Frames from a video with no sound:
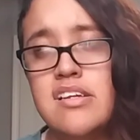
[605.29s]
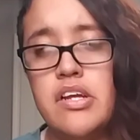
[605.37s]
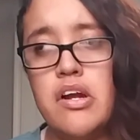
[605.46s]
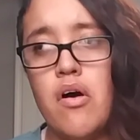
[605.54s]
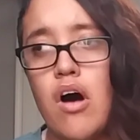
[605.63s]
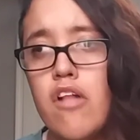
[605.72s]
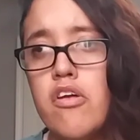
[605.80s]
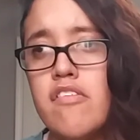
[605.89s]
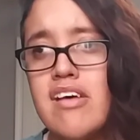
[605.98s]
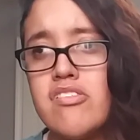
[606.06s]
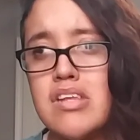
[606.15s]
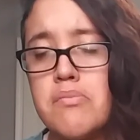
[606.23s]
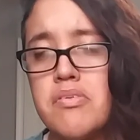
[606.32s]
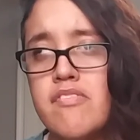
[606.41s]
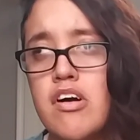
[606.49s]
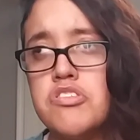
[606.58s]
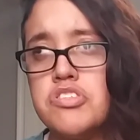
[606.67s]
other wrestling
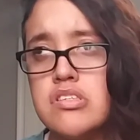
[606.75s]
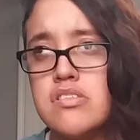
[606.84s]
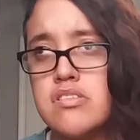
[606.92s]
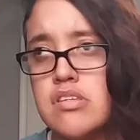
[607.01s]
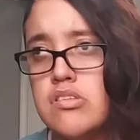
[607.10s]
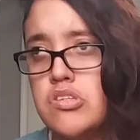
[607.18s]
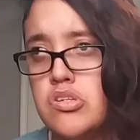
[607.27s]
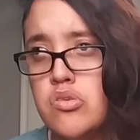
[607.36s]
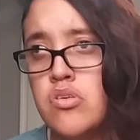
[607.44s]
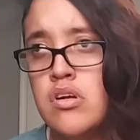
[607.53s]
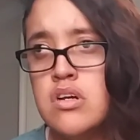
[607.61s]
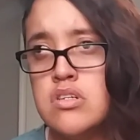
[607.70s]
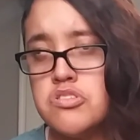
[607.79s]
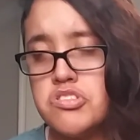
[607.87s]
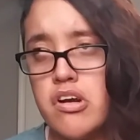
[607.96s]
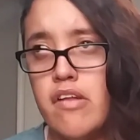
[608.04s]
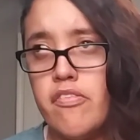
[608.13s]
promotions to do
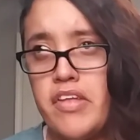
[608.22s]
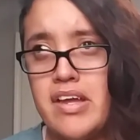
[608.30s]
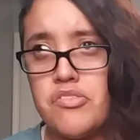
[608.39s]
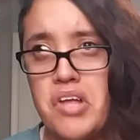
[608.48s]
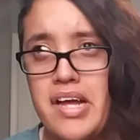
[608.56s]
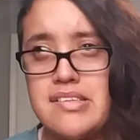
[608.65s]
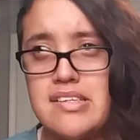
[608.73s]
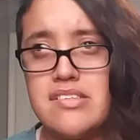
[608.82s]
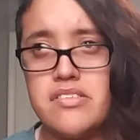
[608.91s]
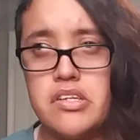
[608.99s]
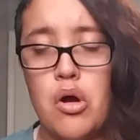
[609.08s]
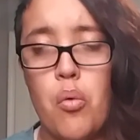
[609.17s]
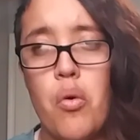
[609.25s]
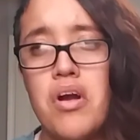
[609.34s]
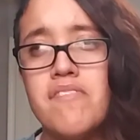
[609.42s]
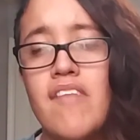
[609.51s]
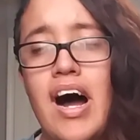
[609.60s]
certain things like this.
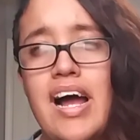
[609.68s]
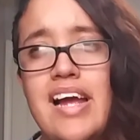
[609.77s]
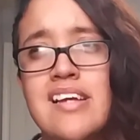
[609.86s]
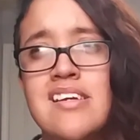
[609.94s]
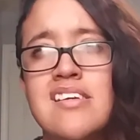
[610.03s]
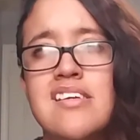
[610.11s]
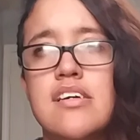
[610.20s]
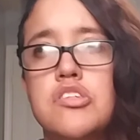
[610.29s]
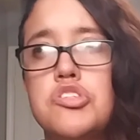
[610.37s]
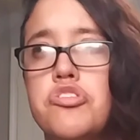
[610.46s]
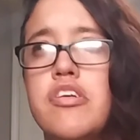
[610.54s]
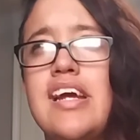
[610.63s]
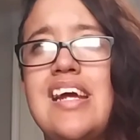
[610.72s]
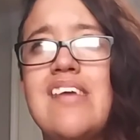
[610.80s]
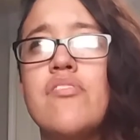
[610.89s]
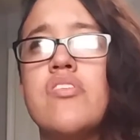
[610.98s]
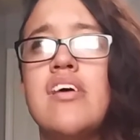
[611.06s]
One of my
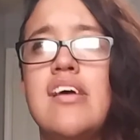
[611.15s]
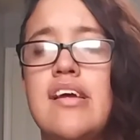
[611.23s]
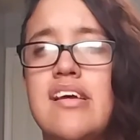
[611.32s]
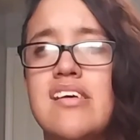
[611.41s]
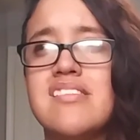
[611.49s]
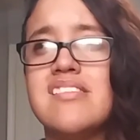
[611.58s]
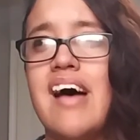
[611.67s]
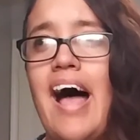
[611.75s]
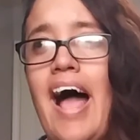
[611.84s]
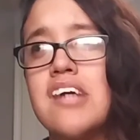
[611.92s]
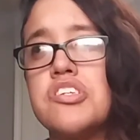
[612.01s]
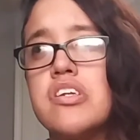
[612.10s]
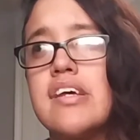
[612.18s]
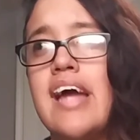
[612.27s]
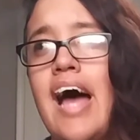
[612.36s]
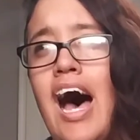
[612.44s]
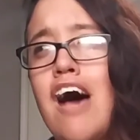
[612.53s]
dreams is to
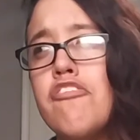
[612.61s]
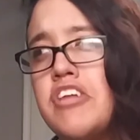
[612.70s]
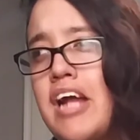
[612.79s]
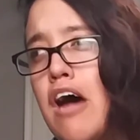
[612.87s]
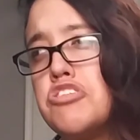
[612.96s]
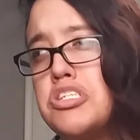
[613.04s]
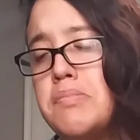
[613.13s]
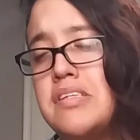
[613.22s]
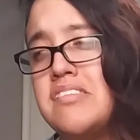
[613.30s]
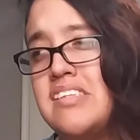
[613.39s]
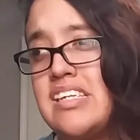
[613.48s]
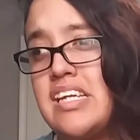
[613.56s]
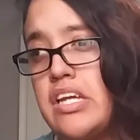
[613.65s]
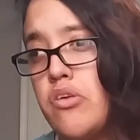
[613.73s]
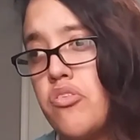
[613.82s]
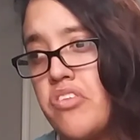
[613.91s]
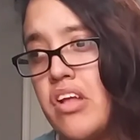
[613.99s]
actually have an
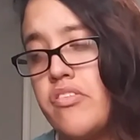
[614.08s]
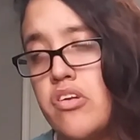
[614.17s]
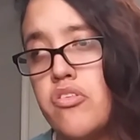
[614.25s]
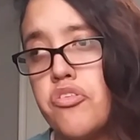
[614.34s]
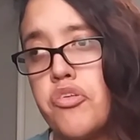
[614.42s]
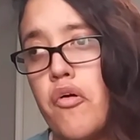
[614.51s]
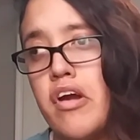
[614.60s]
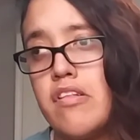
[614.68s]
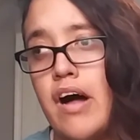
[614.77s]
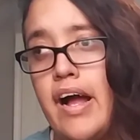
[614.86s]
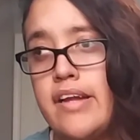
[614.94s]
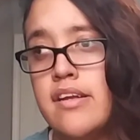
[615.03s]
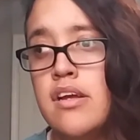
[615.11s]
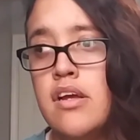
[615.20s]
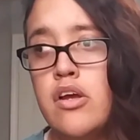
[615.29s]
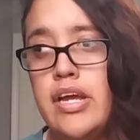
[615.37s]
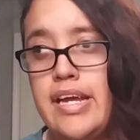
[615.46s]
LGBTQ-centered storyline
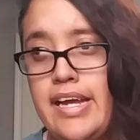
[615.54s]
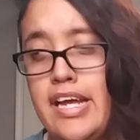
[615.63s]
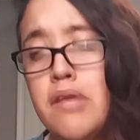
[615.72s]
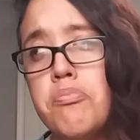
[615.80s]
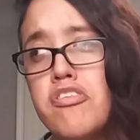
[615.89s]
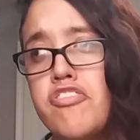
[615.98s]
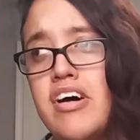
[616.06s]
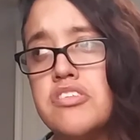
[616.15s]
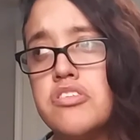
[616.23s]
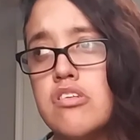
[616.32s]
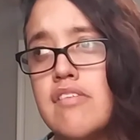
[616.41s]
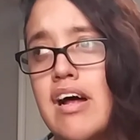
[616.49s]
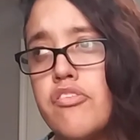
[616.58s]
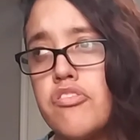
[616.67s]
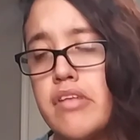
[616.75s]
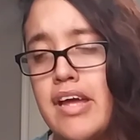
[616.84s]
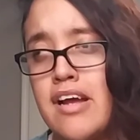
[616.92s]
in professional
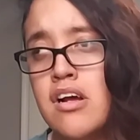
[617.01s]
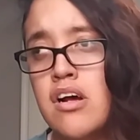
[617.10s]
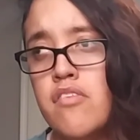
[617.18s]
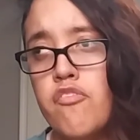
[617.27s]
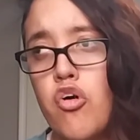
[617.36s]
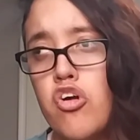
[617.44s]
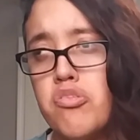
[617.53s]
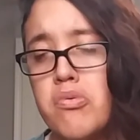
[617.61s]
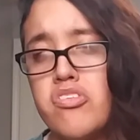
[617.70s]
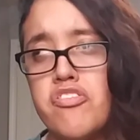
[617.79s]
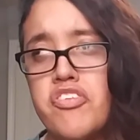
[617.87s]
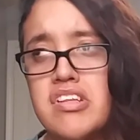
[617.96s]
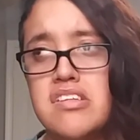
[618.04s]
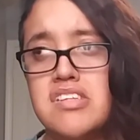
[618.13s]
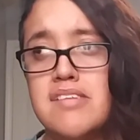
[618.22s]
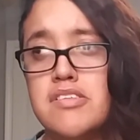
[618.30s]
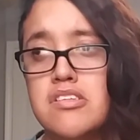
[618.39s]
wrestling, more specifically
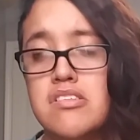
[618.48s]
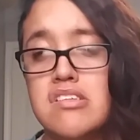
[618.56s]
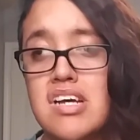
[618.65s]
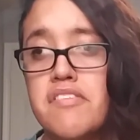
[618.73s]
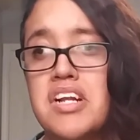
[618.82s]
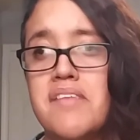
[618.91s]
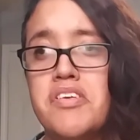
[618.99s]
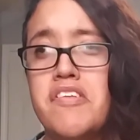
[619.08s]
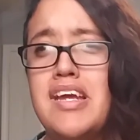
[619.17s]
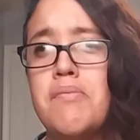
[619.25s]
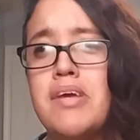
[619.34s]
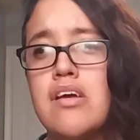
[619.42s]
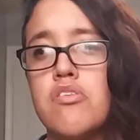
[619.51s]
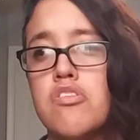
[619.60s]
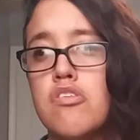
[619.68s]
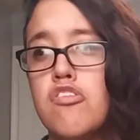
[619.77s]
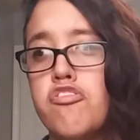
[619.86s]
the WWE,
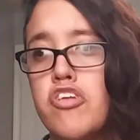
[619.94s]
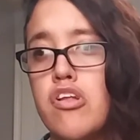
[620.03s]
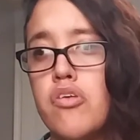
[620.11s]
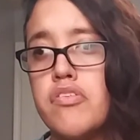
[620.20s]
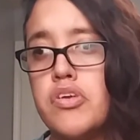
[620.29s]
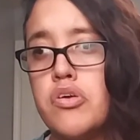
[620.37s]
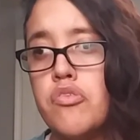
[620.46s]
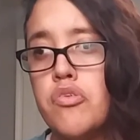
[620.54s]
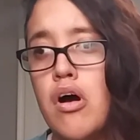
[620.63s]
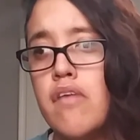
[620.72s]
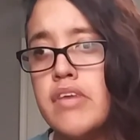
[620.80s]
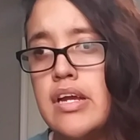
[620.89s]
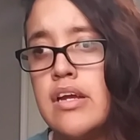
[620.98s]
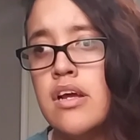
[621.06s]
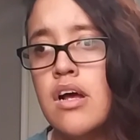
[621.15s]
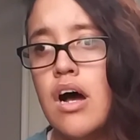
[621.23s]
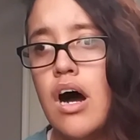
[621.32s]
because for those of you who know
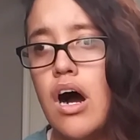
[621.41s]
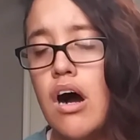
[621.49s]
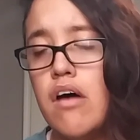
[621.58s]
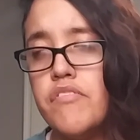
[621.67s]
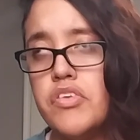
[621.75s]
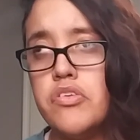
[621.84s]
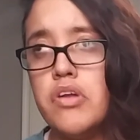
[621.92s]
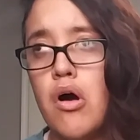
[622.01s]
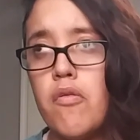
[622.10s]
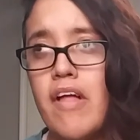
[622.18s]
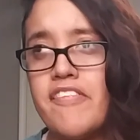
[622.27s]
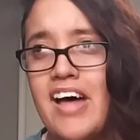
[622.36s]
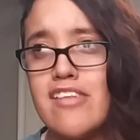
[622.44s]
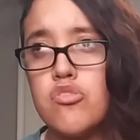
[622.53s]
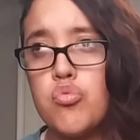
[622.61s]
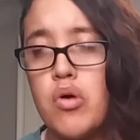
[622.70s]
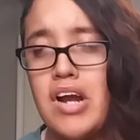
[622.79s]
me, you know that
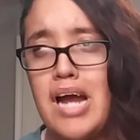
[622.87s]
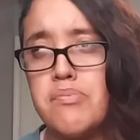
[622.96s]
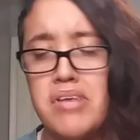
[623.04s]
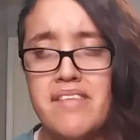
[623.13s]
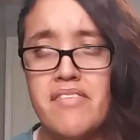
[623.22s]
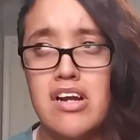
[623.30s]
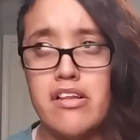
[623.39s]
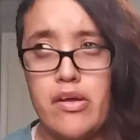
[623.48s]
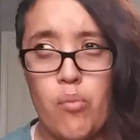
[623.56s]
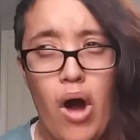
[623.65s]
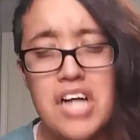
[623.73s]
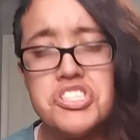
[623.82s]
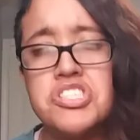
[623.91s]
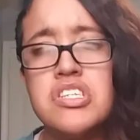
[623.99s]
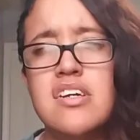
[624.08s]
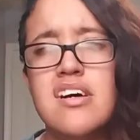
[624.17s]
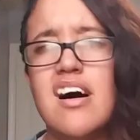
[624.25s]
that's what I primarily watch.
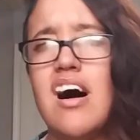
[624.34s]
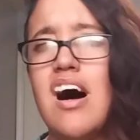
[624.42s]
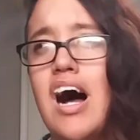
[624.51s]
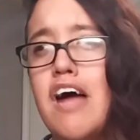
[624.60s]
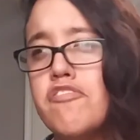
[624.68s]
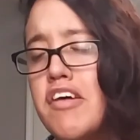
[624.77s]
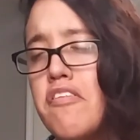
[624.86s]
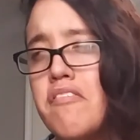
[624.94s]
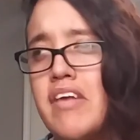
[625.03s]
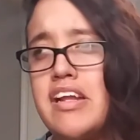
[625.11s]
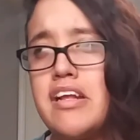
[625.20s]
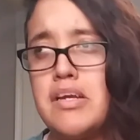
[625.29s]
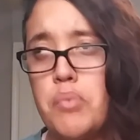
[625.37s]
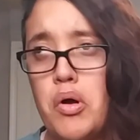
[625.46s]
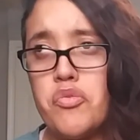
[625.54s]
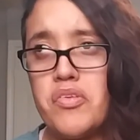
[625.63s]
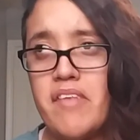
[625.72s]
I've never made any
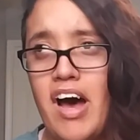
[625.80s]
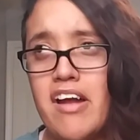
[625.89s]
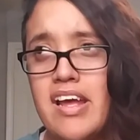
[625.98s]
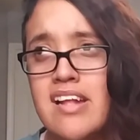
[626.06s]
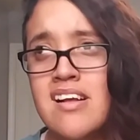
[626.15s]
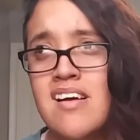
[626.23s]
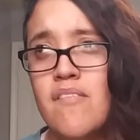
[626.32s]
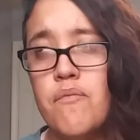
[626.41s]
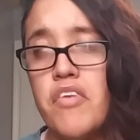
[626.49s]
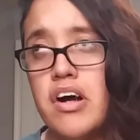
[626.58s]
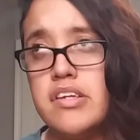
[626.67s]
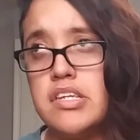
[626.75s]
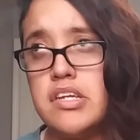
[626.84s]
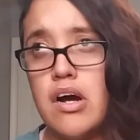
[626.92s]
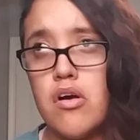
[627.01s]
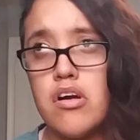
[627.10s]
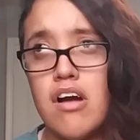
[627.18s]
bones about it, but,
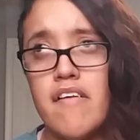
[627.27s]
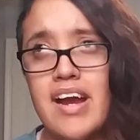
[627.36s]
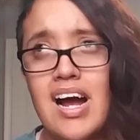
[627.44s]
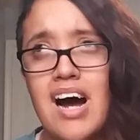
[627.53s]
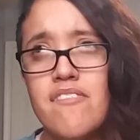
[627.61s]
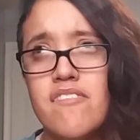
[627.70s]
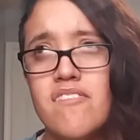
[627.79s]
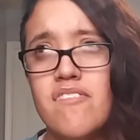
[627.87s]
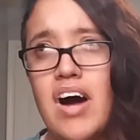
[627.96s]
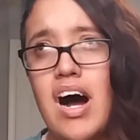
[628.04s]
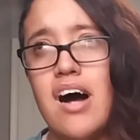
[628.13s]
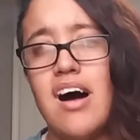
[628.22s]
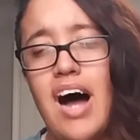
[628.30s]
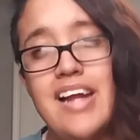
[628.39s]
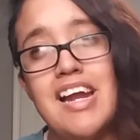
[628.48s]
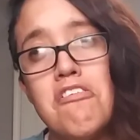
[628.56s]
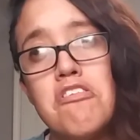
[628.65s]
growing up,
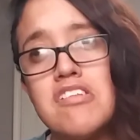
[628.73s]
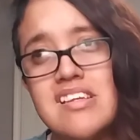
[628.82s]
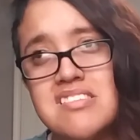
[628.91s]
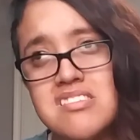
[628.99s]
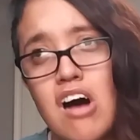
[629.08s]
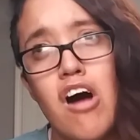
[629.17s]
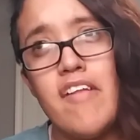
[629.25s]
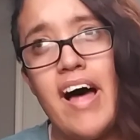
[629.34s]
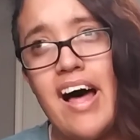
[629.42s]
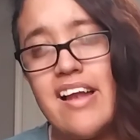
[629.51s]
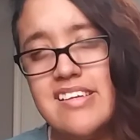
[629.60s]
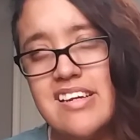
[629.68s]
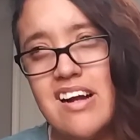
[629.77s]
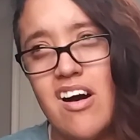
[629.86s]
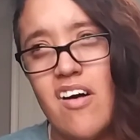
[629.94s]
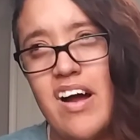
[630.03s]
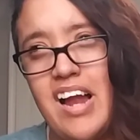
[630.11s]
I never really saw that, and
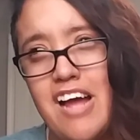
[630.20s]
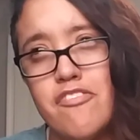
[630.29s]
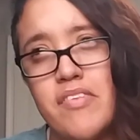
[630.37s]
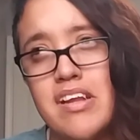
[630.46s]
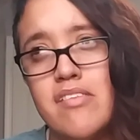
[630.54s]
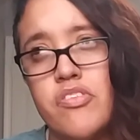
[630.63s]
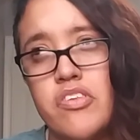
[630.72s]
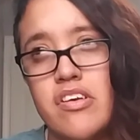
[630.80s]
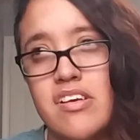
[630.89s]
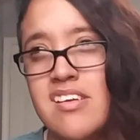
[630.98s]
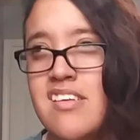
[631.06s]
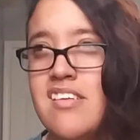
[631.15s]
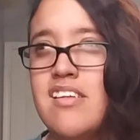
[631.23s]
I've been into